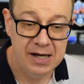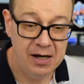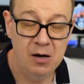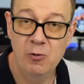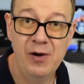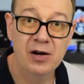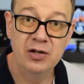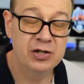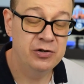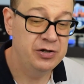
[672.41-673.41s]
Uh, we are
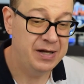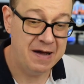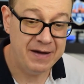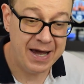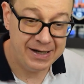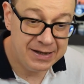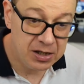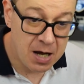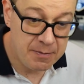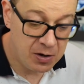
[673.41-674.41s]
not going to have any
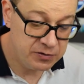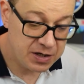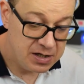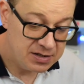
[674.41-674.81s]
typos.